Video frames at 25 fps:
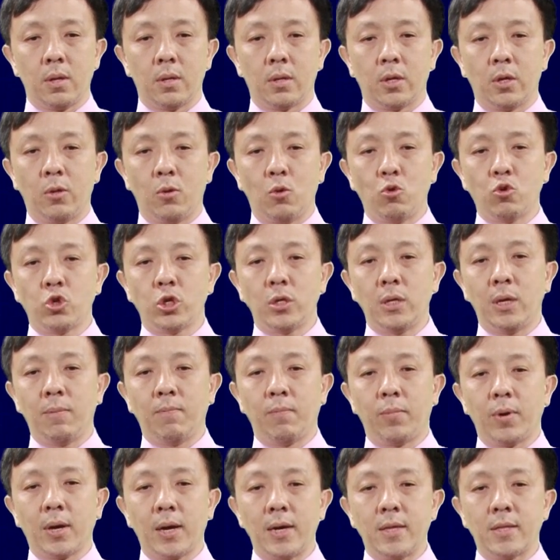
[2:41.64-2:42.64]
The notion
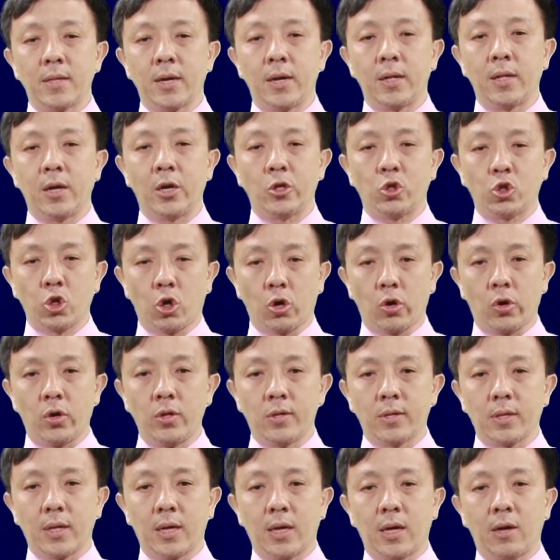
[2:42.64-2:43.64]
implies that a
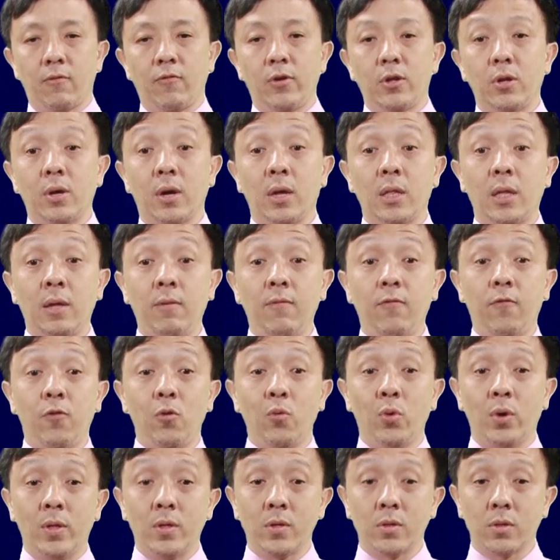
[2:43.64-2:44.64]
choice having an
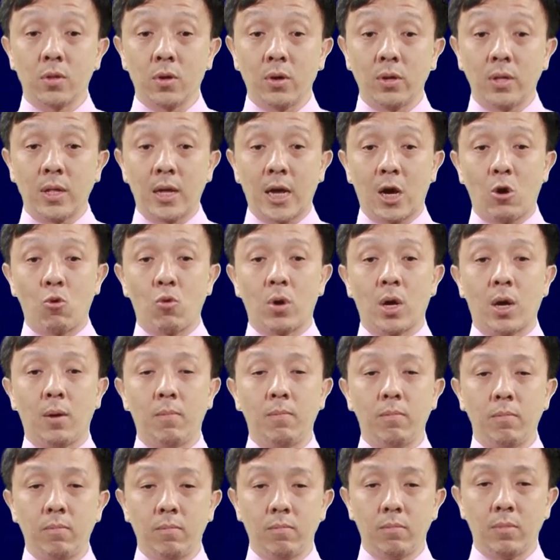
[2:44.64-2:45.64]
influence on the
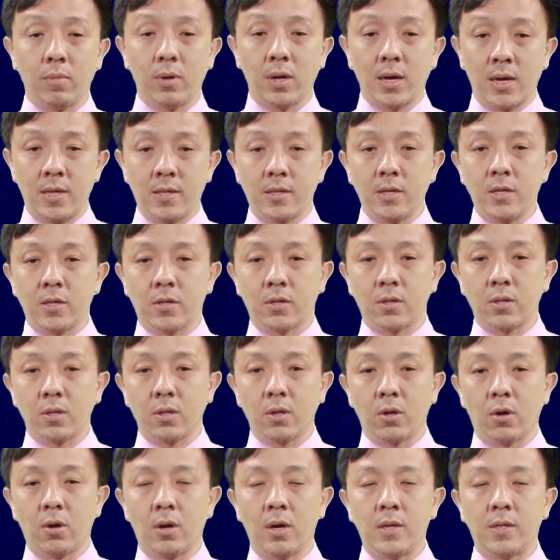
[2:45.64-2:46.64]
outcome exists
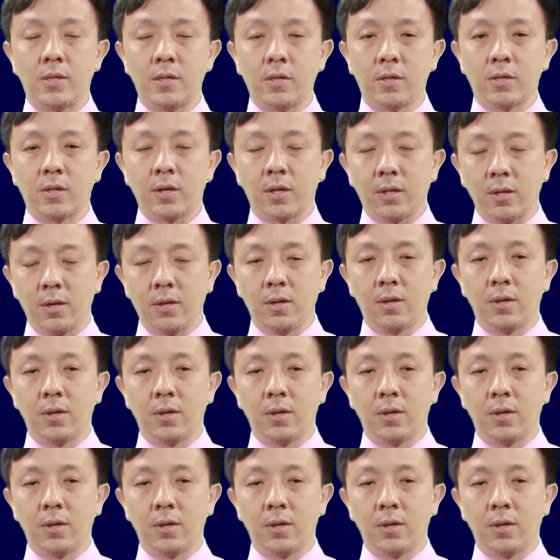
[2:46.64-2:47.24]
or existed.